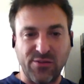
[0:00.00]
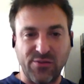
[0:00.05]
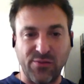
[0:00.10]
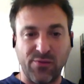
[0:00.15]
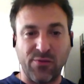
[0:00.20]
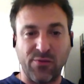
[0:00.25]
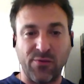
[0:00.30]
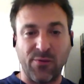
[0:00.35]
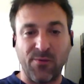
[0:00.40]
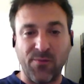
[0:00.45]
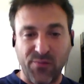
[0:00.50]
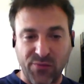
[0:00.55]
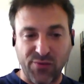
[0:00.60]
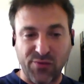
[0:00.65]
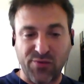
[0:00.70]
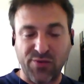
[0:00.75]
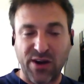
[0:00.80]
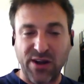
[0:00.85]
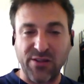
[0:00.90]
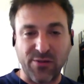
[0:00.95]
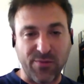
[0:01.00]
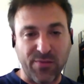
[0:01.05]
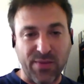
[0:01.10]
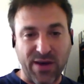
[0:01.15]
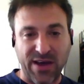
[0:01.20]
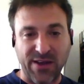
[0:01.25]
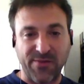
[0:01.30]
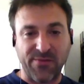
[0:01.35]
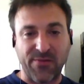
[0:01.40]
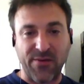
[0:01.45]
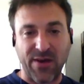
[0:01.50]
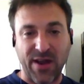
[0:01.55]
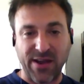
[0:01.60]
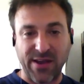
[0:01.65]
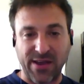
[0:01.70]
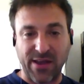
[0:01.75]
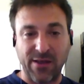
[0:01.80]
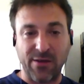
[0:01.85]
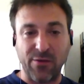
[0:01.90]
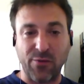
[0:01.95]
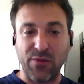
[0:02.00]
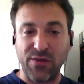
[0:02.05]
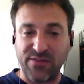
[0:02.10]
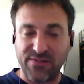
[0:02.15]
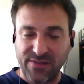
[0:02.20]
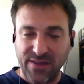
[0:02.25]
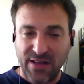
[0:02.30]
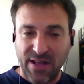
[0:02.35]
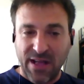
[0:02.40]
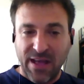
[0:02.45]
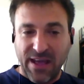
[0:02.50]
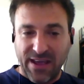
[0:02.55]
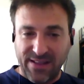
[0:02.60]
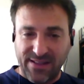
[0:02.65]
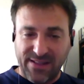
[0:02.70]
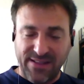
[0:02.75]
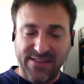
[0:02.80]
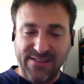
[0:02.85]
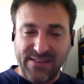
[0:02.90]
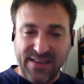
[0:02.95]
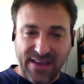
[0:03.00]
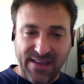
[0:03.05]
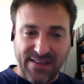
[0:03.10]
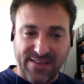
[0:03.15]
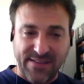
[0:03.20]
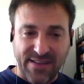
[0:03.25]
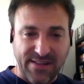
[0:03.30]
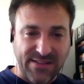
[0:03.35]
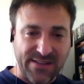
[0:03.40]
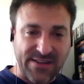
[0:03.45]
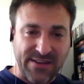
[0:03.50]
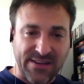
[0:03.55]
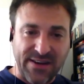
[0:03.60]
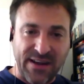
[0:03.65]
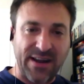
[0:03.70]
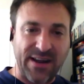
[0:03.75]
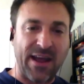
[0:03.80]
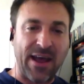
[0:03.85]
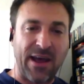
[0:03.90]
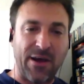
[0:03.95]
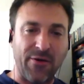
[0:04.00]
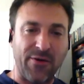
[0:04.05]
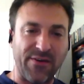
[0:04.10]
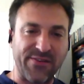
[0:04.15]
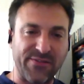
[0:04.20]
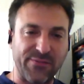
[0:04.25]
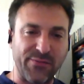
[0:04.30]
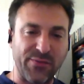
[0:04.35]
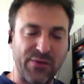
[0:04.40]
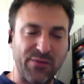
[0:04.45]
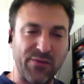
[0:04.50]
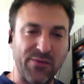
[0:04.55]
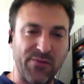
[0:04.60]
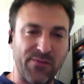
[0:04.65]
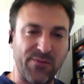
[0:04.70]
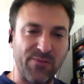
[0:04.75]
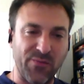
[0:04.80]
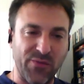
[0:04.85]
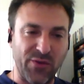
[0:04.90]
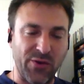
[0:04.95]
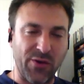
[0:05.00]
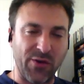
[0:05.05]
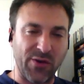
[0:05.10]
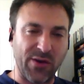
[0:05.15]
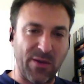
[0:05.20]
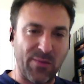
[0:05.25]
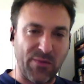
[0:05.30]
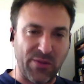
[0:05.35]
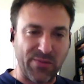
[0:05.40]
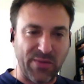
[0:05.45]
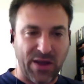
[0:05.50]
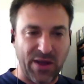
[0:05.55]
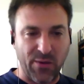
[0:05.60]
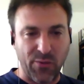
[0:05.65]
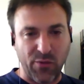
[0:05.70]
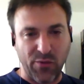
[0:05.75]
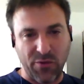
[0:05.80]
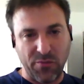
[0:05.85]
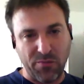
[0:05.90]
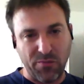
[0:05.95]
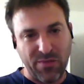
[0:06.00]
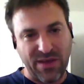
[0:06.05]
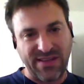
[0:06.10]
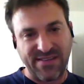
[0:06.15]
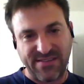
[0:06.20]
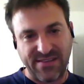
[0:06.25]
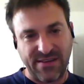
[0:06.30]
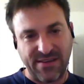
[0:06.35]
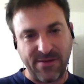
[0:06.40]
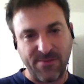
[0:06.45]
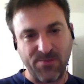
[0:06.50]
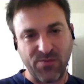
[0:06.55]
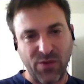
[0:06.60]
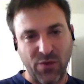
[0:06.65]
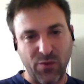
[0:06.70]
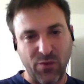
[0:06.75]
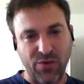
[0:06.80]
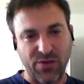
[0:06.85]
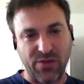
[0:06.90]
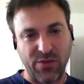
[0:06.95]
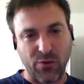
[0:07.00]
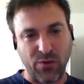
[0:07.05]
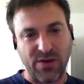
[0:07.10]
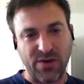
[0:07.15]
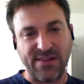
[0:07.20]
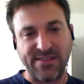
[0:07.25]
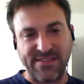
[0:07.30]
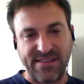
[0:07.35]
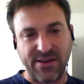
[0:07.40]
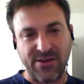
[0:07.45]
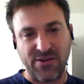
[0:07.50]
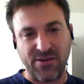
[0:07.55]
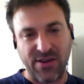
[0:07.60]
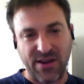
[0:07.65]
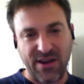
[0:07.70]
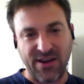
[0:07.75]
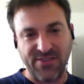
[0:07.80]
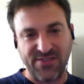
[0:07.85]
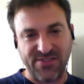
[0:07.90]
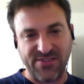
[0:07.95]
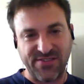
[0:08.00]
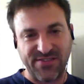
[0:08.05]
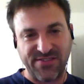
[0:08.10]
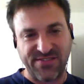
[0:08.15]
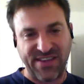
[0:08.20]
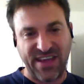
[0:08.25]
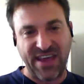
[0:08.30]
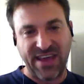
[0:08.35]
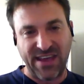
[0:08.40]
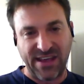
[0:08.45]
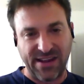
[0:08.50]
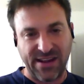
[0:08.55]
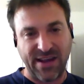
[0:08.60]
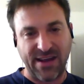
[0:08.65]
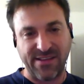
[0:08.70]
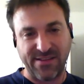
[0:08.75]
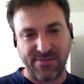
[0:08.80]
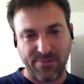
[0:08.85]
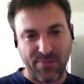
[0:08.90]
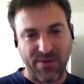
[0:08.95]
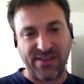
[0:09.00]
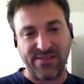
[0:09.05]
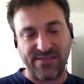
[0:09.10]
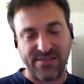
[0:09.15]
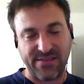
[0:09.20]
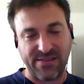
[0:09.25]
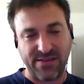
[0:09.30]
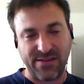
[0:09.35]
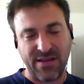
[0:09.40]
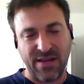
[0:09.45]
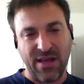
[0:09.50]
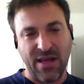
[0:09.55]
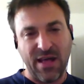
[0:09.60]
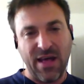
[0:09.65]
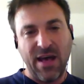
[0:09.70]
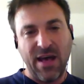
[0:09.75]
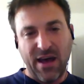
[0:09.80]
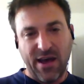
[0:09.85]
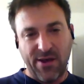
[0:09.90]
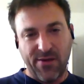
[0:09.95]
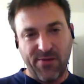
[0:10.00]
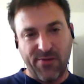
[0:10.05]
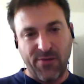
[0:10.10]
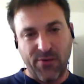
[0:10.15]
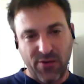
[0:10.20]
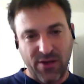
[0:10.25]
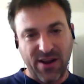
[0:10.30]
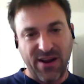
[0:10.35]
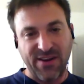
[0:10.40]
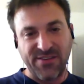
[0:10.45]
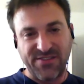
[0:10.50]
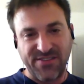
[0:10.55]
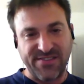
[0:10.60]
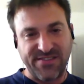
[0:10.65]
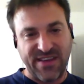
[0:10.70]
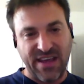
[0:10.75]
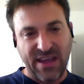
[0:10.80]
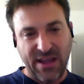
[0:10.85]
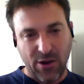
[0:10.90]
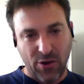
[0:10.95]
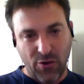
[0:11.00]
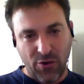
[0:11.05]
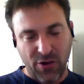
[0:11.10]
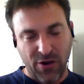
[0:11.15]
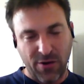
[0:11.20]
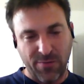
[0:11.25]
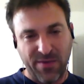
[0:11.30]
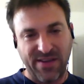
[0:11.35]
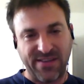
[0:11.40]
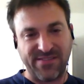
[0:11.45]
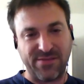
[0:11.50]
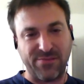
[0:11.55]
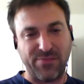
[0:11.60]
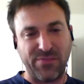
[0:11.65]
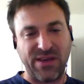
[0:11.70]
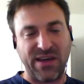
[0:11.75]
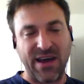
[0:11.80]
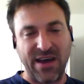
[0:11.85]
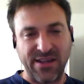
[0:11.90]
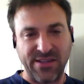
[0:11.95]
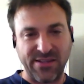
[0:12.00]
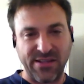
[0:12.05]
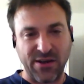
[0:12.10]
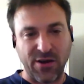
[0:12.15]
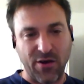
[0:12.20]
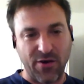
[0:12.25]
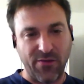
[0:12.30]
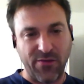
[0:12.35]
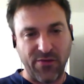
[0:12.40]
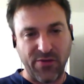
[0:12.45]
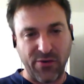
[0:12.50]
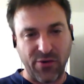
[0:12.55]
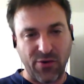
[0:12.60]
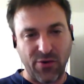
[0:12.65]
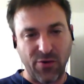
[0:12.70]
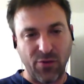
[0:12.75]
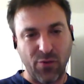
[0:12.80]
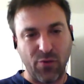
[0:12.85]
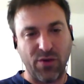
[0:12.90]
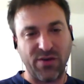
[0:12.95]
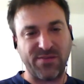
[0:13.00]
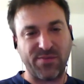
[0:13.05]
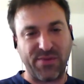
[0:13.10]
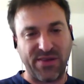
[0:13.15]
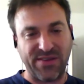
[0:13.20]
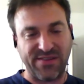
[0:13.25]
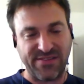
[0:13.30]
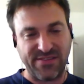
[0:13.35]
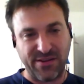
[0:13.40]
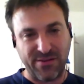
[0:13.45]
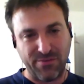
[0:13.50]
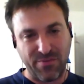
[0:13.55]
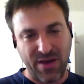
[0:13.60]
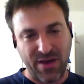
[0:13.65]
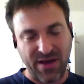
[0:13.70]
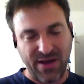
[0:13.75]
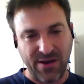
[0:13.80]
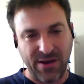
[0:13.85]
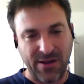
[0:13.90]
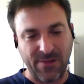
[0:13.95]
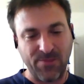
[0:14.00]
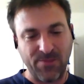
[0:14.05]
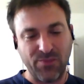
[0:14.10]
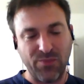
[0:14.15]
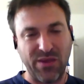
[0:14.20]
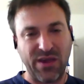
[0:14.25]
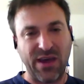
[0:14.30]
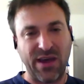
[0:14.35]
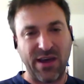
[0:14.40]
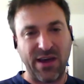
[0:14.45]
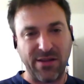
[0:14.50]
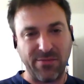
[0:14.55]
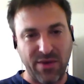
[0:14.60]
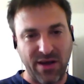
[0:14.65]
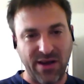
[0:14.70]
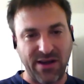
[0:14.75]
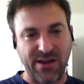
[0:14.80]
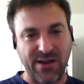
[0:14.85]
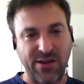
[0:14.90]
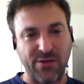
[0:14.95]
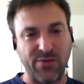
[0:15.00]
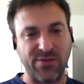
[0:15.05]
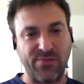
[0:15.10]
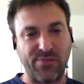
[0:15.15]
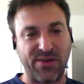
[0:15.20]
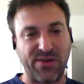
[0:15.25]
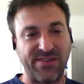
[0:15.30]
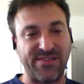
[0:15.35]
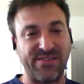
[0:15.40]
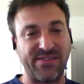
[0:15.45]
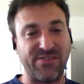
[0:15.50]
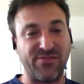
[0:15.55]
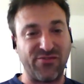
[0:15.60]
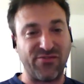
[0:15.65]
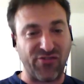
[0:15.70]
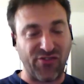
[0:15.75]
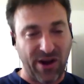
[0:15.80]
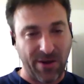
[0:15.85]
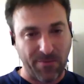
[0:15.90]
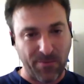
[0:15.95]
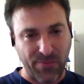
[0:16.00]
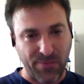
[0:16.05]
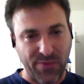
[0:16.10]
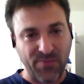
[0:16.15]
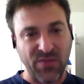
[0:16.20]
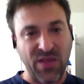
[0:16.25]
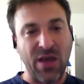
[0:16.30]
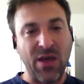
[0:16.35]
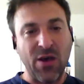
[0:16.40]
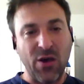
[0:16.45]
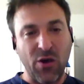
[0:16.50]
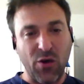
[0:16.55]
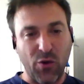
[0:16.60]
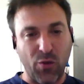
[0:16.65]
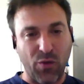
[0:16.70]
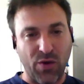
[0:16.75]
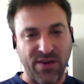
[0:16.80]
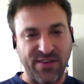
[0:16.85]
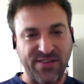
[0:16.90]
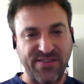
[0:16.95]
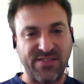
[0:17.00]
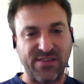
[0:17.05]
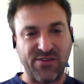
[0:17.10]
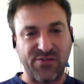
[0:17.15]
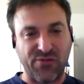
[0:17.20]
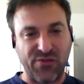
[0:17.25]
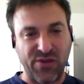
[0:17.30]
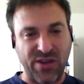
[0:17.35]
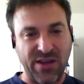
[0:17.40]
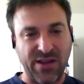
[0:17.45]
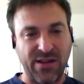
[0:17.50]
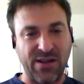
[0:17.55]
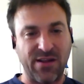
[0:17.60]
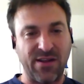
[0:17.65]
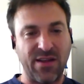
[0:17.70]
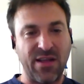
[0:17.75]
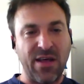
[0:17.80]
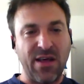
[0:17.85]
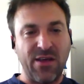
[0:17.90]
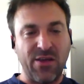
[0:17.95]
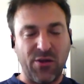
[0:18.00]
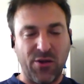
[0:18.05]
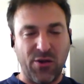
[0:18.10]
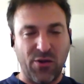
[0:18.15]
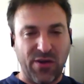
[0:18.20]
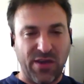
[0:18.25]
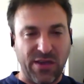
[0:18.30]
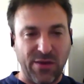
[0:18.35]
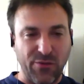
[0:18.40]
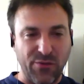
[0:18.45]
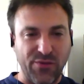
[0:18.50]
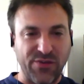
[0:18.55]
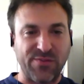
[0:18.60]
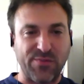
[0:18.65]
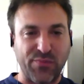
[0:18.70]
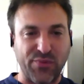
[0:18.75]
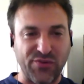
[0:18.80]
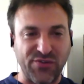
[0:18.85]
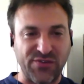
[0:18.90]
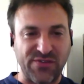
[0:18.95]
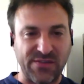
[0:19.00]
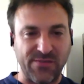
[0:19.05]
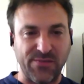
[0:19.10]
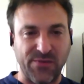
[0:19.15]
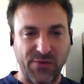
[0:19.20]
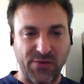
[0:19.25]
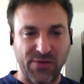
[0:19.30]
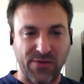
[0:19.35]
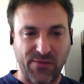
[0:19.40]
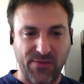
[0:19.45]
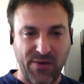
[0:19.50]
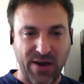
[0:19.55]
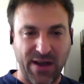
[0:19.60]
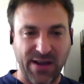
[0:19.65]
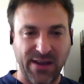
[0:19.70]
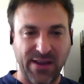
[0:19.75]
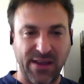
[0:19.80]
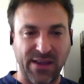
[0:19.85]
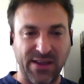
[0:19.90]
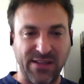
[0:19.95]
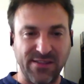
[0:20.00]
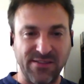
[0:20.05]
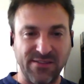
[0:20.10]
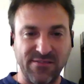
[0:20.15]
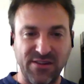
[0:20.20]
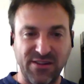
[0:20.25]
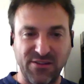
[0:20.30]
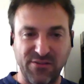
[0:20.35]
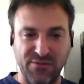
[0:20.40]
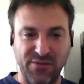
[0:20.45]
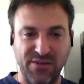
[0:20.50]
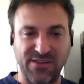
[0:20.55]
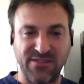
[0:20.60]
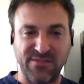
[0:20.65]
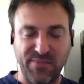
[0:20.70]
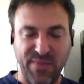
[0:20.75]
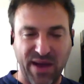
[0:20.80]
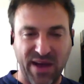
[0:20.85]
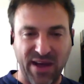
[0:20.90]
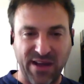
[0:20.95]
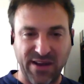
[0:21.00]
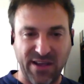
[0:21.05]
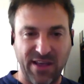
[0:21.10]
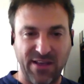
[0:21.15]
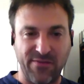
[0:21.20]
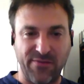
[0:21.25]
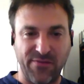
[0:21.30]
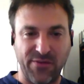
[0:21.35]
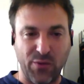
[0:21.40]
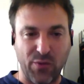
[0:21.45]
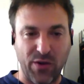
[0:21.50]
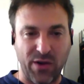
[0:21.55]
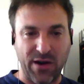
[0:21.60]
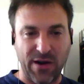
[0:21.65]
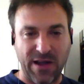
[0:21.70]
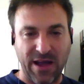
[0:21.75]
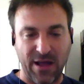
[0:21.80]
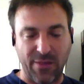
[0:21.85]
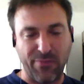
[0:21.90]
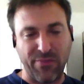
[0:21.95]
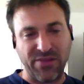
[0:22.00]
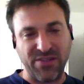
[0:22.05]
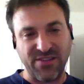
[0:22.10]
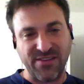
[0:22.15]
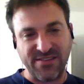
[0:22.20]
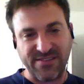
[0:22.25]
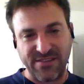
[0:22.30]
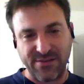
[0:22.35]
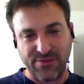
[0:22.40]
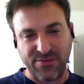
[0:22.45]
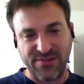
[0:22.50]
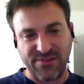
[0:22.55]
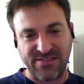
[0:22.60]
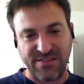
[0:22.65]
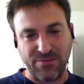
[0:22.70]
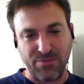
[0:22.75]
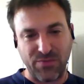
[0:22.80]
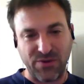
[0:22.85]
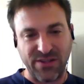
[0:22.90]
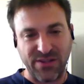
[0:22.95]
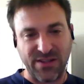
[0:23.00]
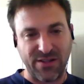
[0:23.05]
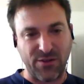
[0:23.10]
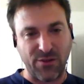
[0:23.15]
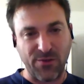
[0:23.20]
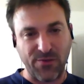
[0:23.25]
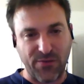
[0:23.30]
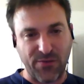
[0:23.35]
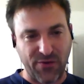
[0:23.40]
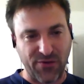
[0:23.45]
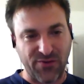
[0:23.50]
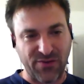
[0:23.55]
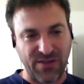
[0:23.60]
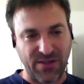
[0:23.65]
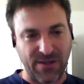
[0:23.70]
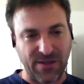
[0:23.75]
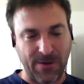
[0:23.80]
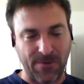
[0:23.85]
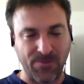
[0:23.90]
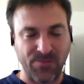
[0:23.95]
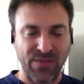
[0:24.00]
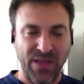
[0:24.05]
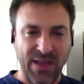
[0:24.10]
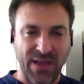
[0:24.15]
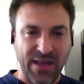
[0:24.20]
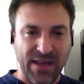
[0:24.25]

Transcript: to try to ban fracking, which in this case, they didn't allow us. We were, you know, keep in mind, we were messing with the world's second largest shale gas basin and fourth largest shale oil basin. Behind the governor was President Macri. Behind Macri was President Trump, who was the real, you know, he was pushing for the fracking industry to expand everywhere. And Mendoza was simply the new frontier.